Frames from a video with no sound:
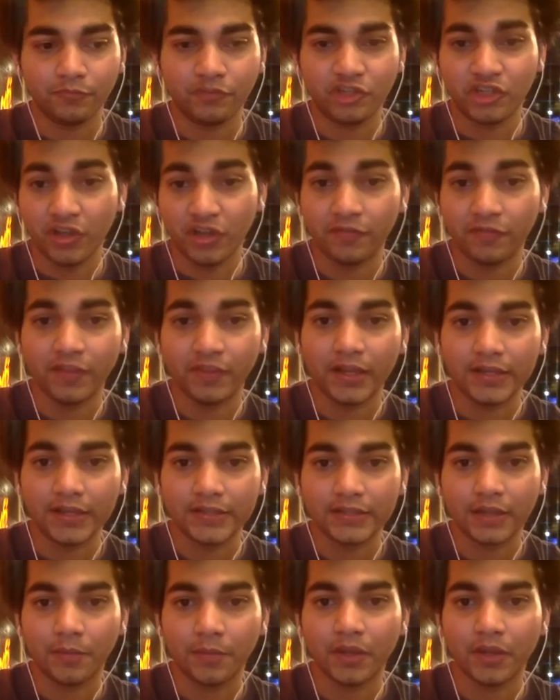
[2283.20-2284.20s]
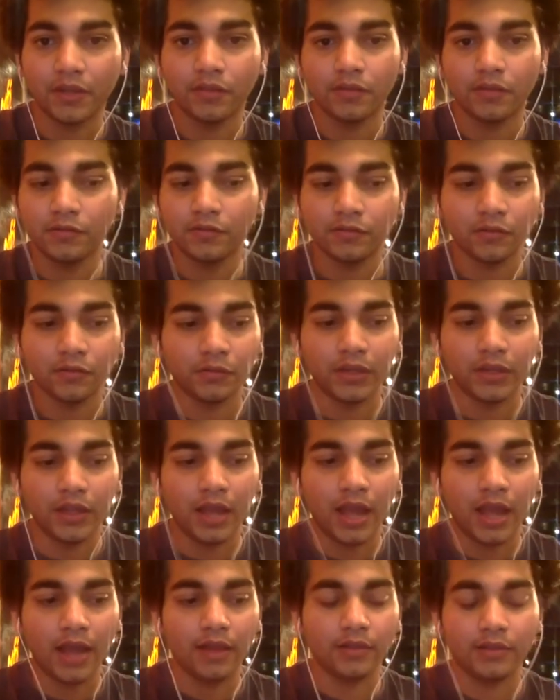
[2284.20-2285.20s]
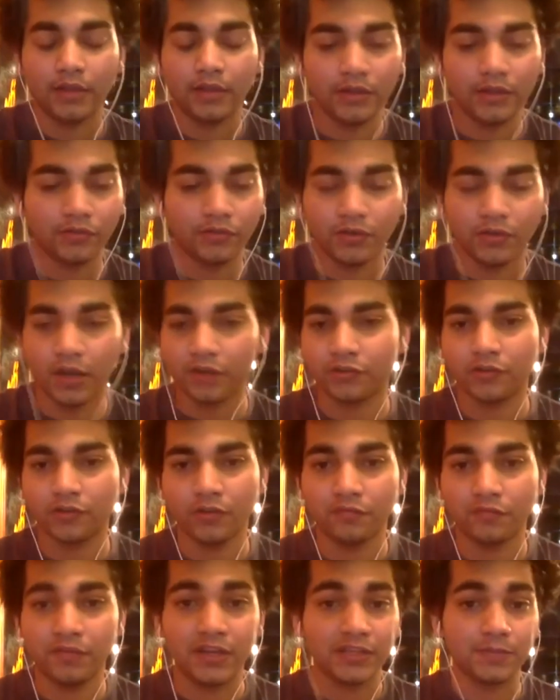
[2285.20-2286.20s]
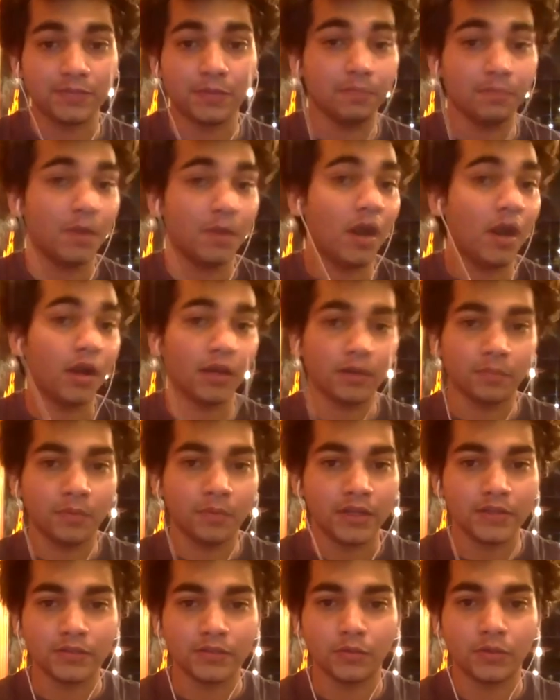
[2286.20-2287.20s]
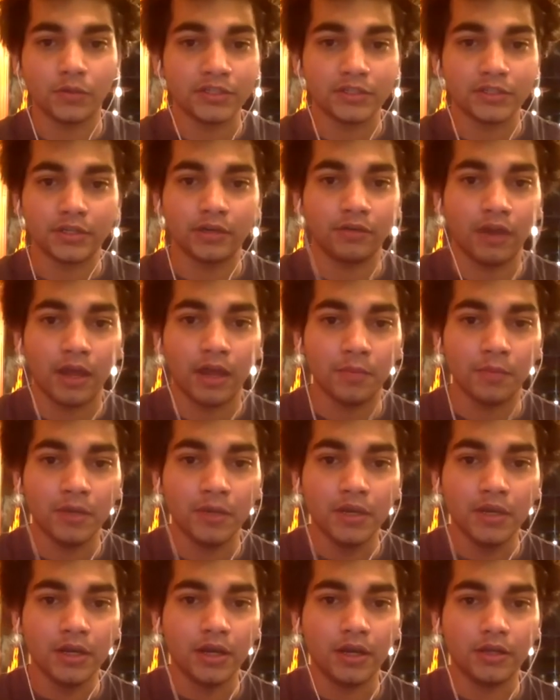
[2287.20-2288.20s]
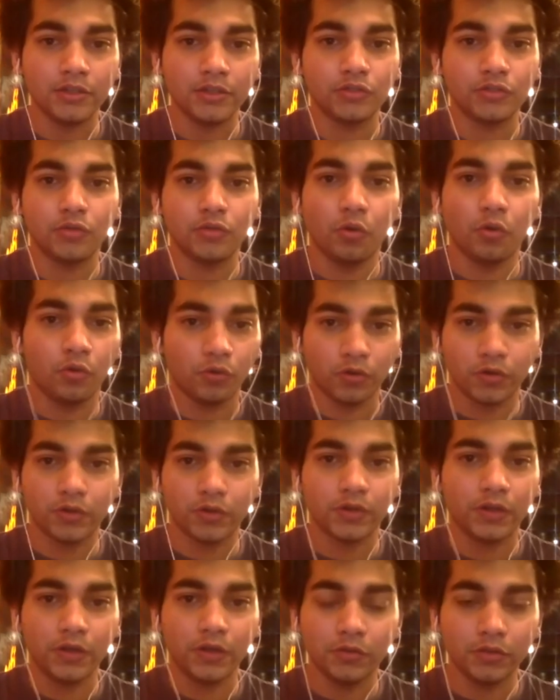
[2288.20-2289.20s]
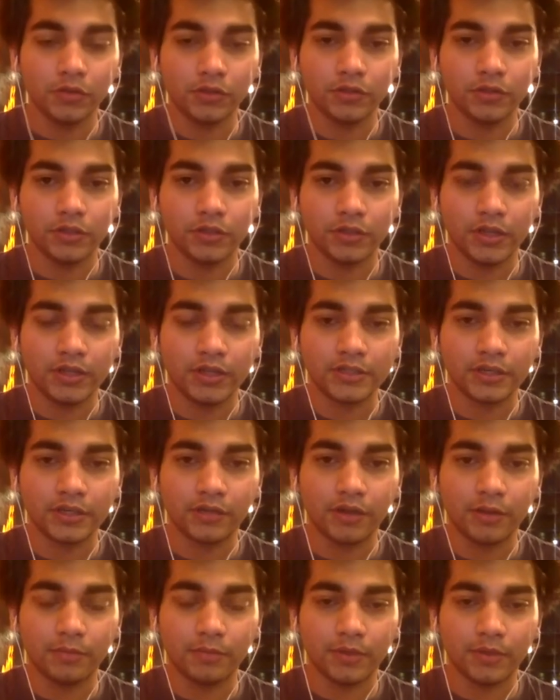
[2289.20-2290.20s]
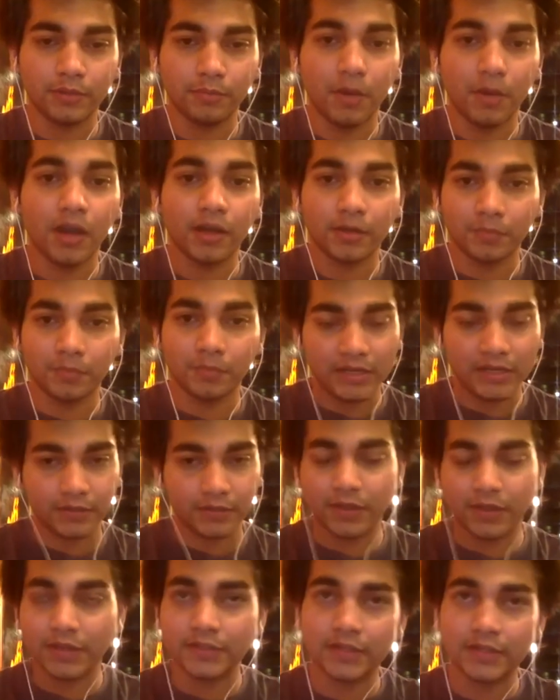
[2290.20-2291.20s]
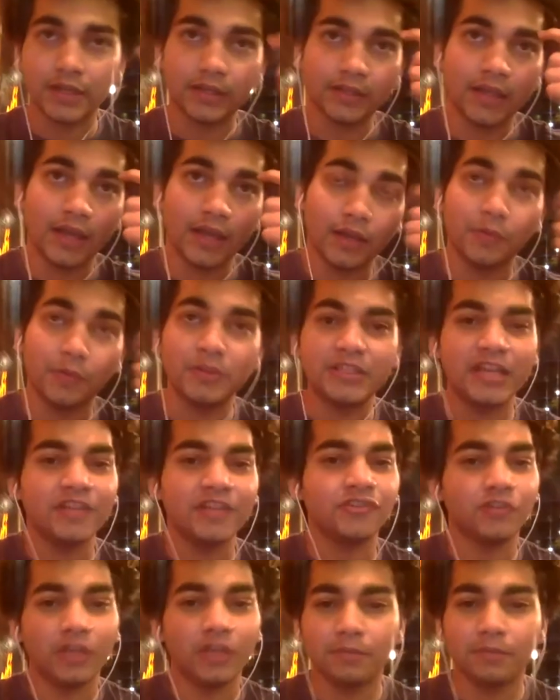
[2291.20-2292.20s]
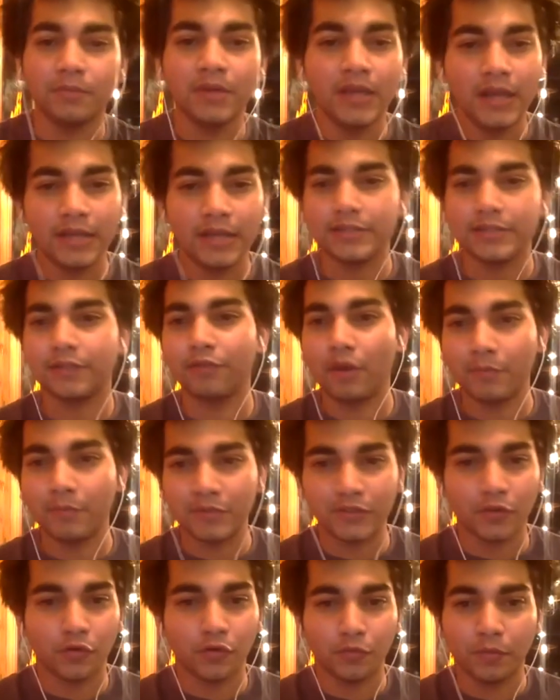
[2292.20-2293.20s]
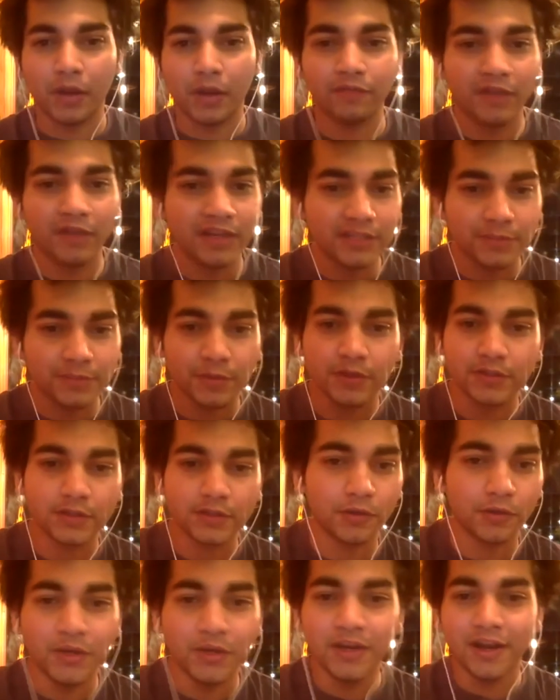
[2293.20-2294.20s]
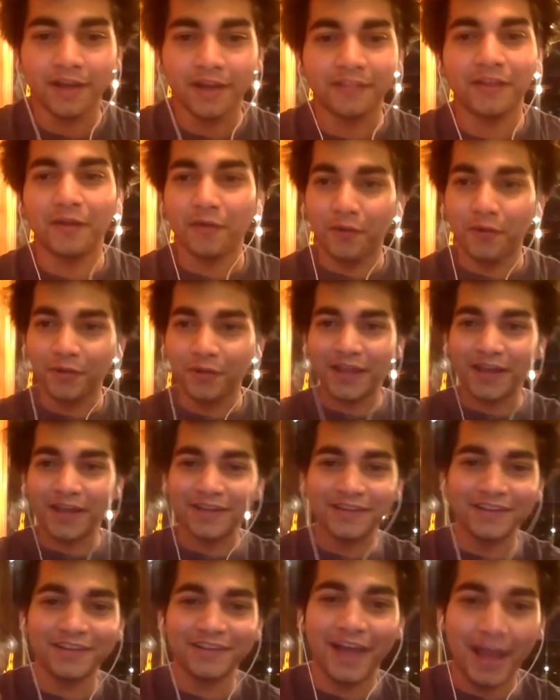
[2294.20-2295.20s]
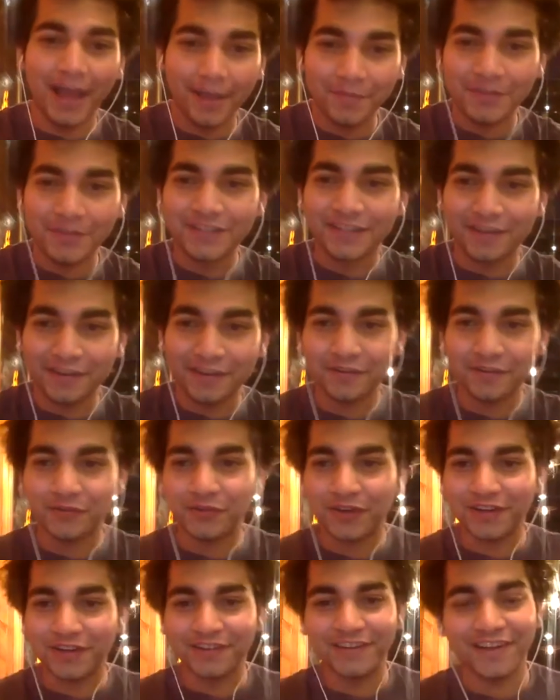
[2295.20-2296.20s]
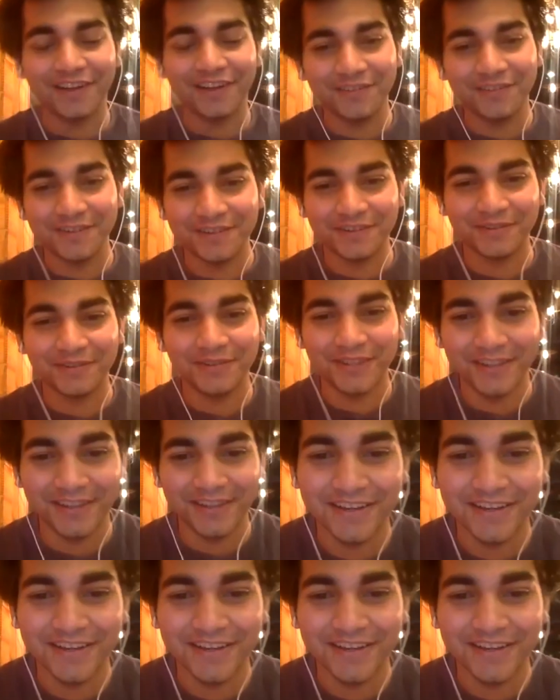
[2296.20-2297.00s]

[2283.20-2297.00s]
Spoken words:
shift that is coming in through. So the introduction of Facebook Marketplace or Instagram store, or the Instagram Marketplace or things like that. Now, essentially, Instagram is owned by Facebook, so I think all that habits going to trickle down into the